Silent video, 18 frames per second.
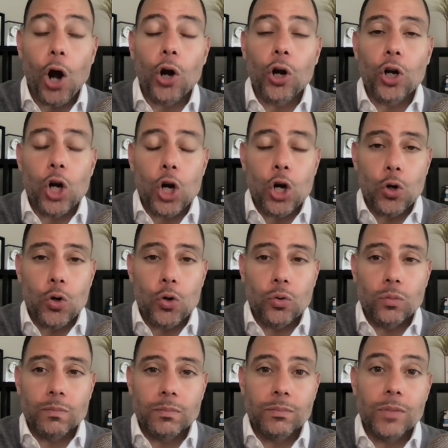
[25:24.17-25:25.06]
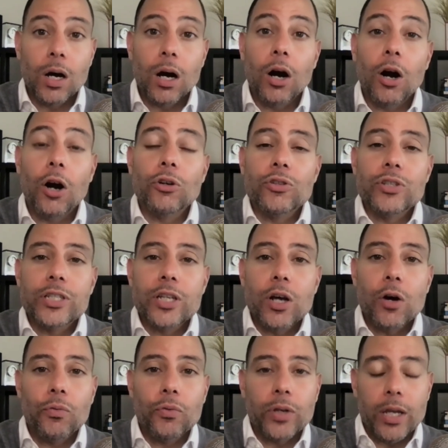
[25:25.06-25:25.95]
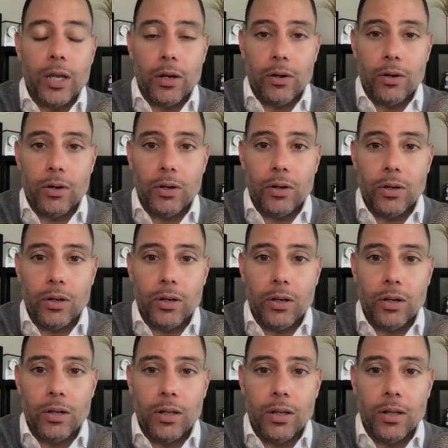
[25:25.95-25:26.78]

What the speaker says: our home, our self-care.